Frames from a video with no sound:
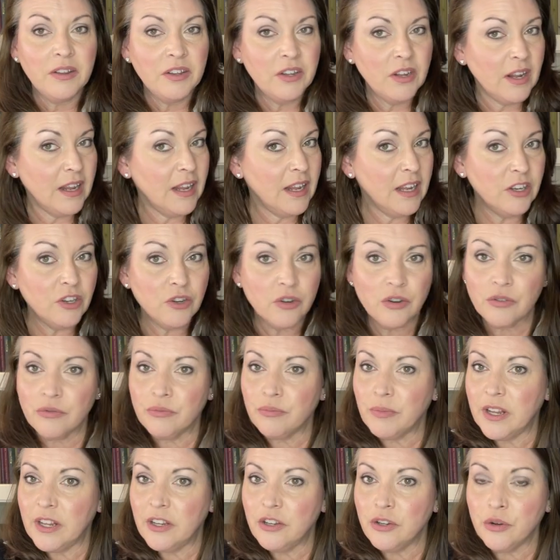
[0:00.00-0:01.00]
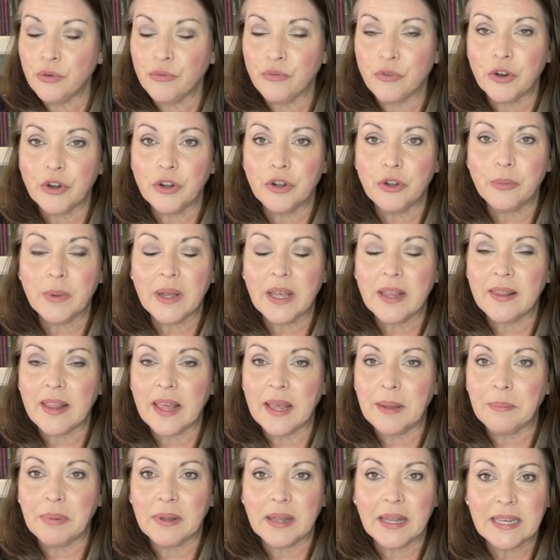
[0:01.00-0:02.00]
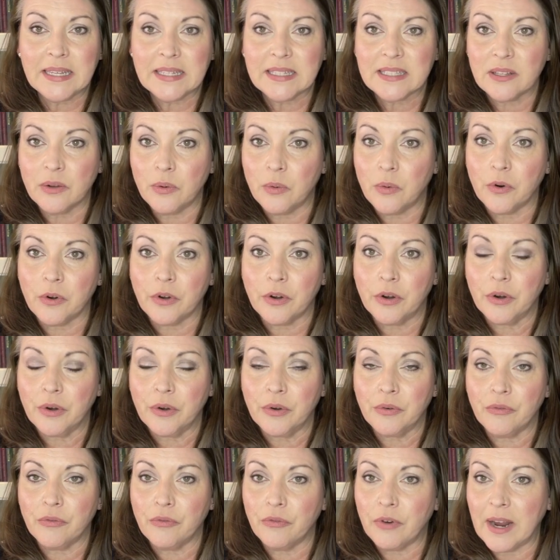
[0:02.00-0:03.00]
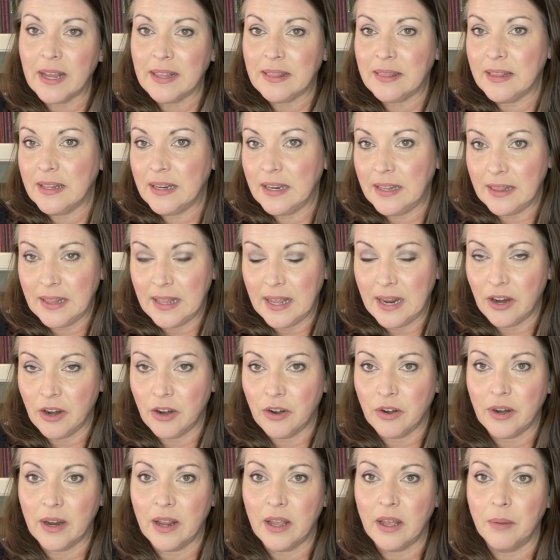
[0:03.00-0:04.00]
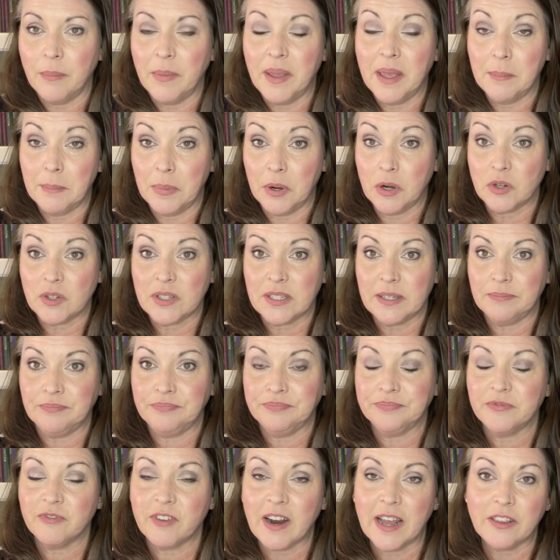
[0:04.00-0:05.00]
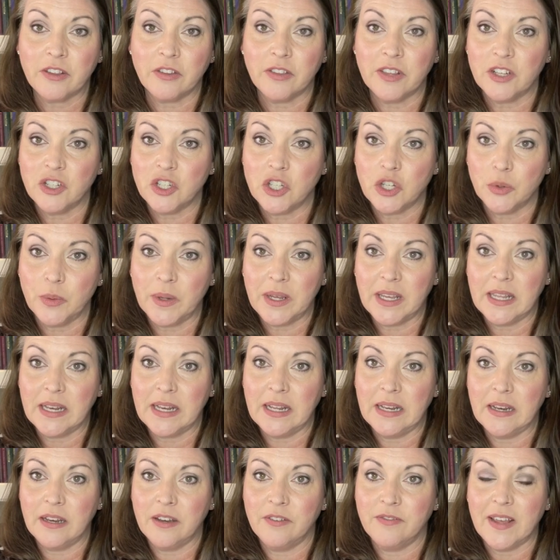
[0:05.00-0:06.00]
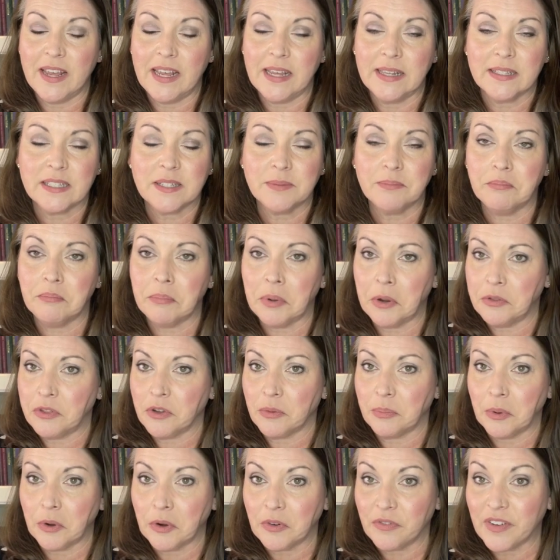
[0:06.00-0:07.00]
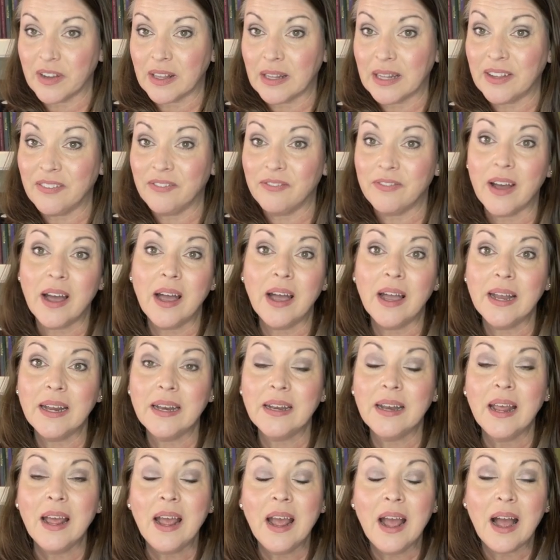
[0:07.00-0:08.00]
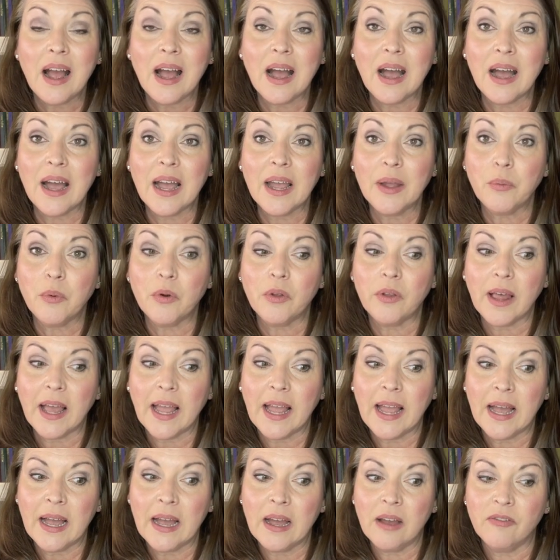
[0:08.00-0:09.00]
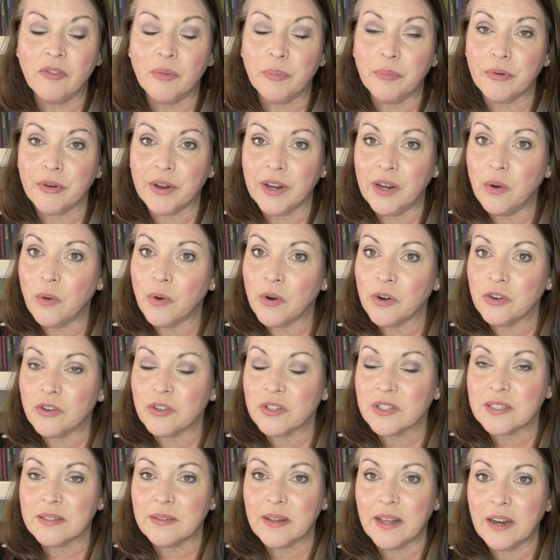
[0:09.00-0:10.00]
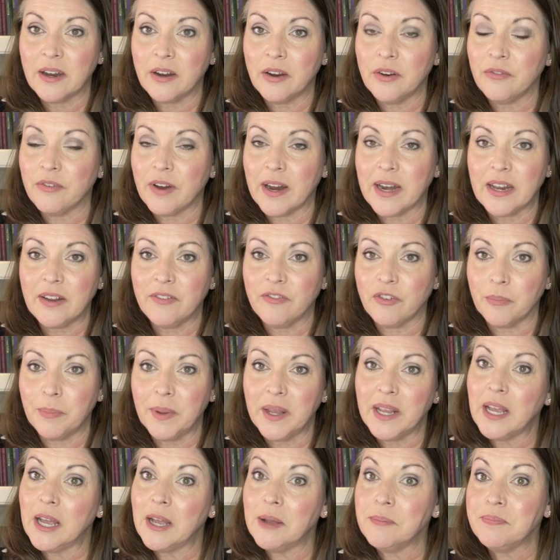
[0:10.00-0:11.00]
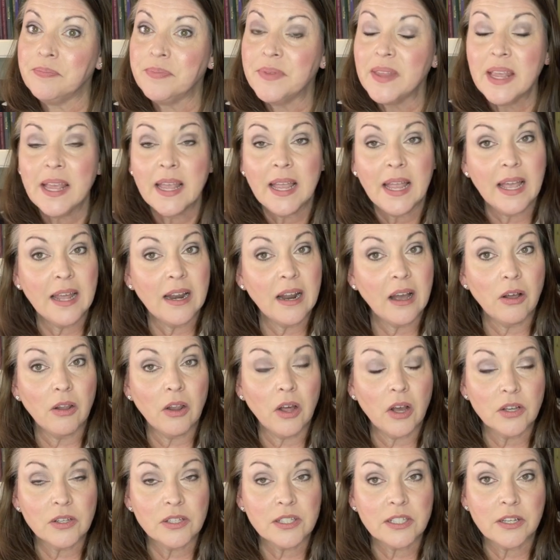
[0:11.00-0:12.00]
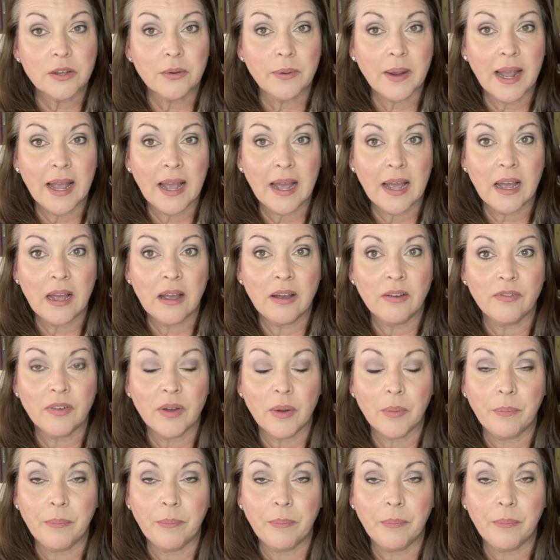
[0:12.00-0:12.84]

in your room, and they place the order right then and there in person rather than doing it in advance. Both are perfectly fine. I will have pre-orders there ready for pickup, and I'll also have